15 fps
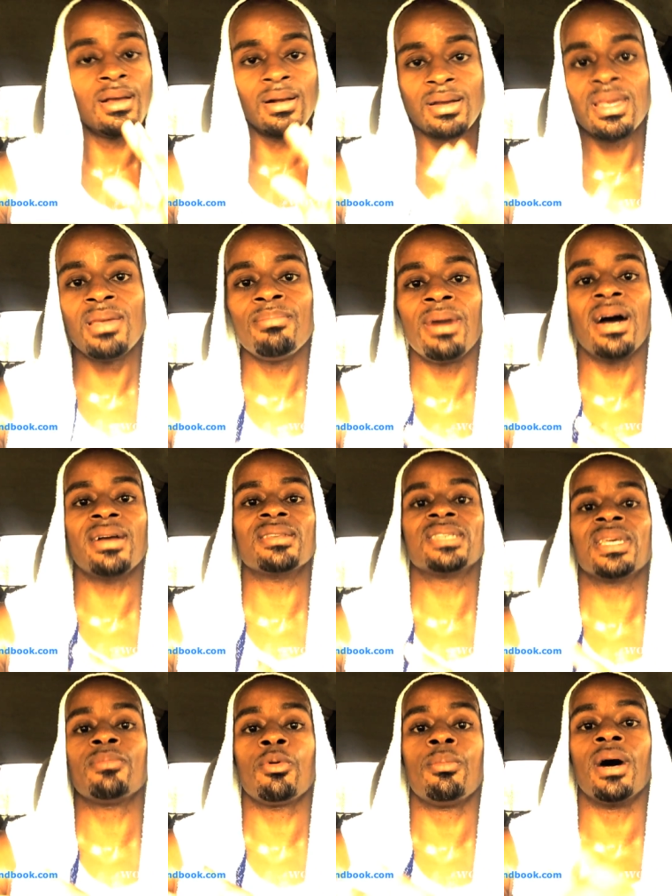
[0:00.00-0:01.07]
Lead by
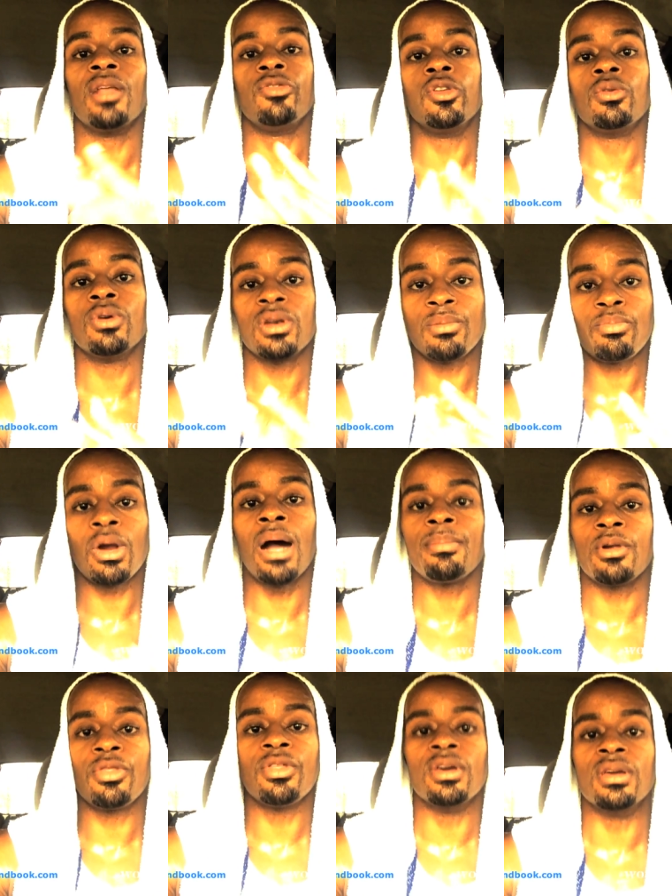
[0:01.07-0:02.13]
example by doing the
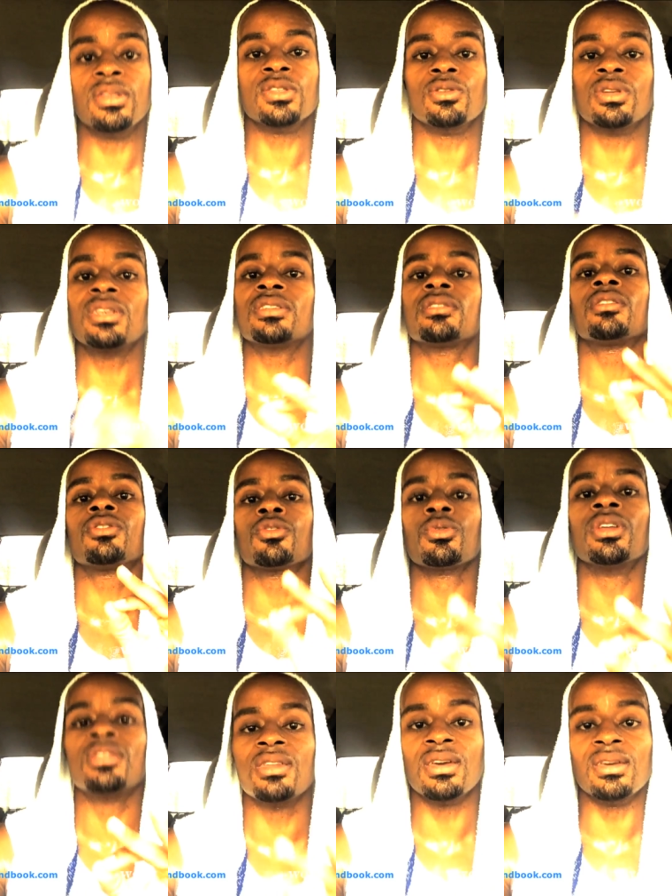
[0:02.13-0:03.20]
proper thing. So these are the
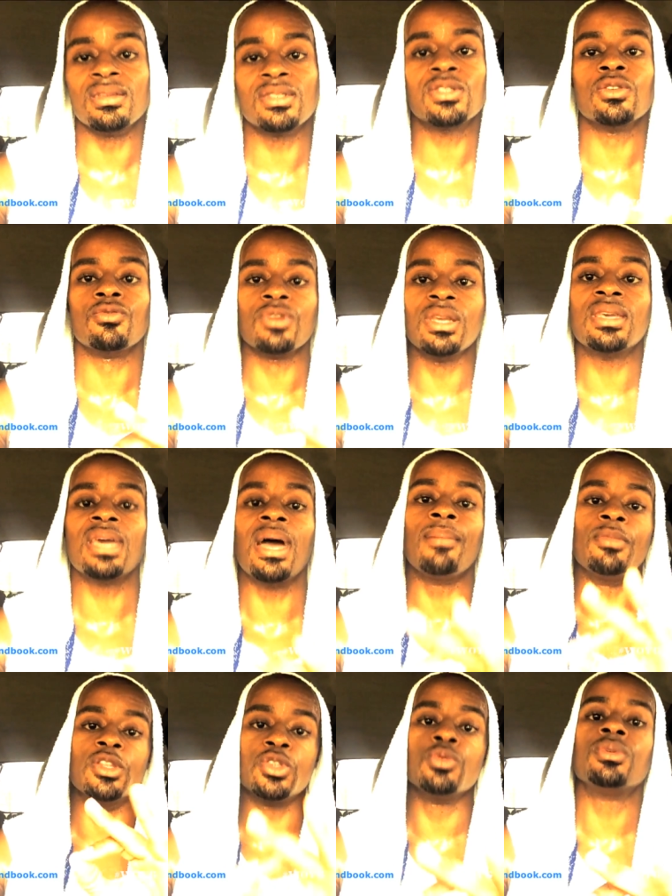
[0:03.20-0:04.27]
three things to
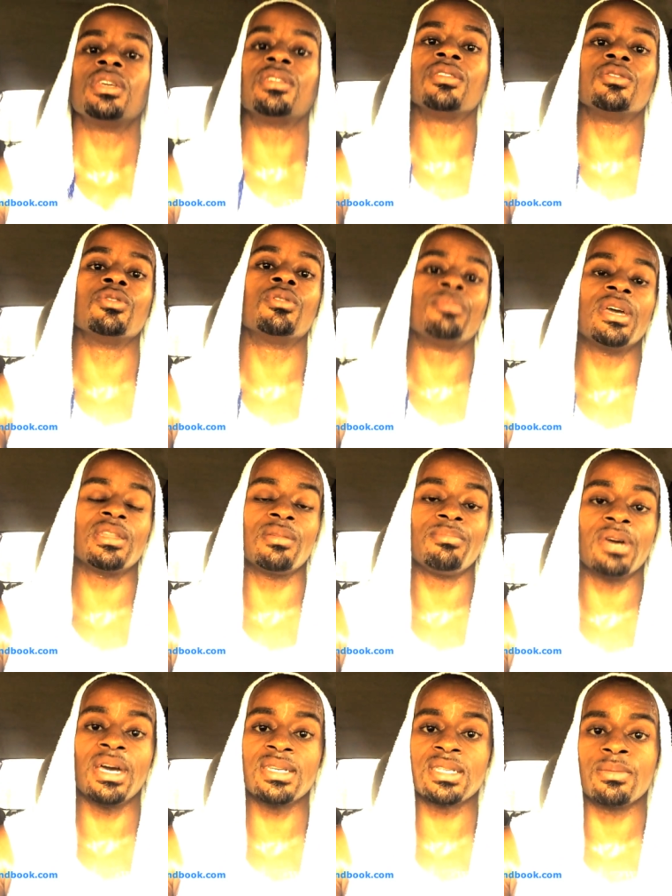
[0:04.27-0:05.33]
recap that you need to do to make the
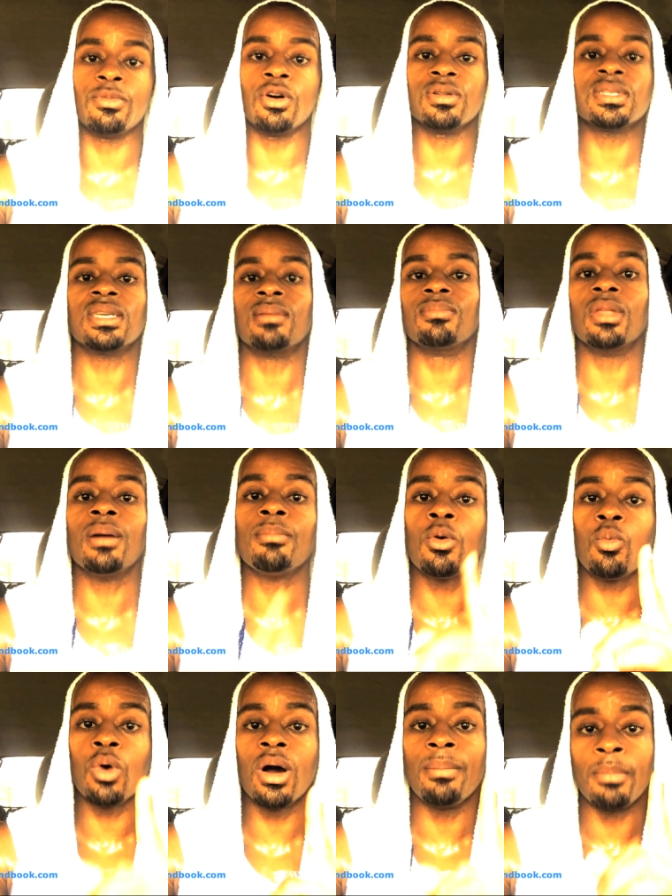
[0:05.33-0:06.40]
basketball team. Number
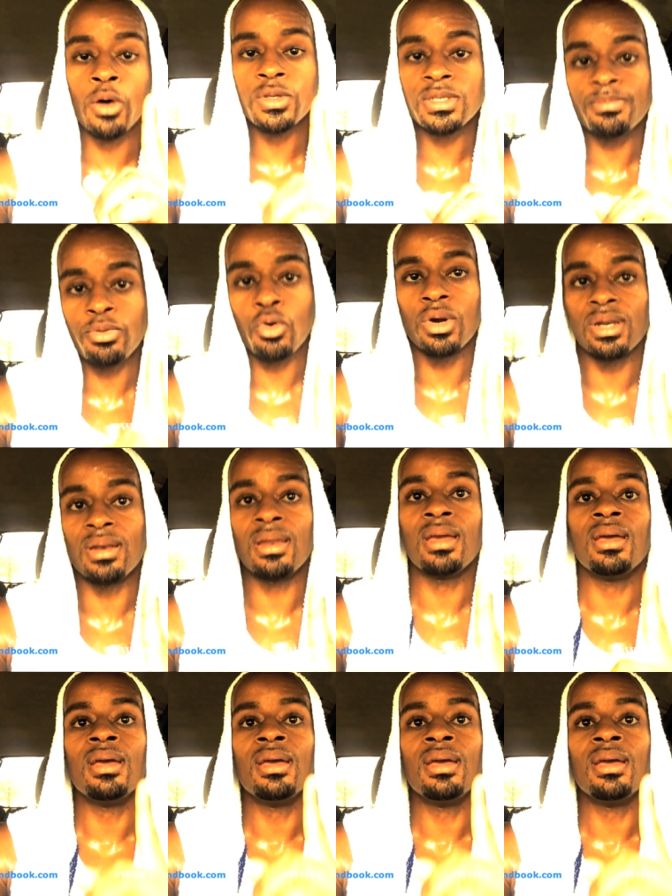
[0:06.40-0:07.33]
one, most important,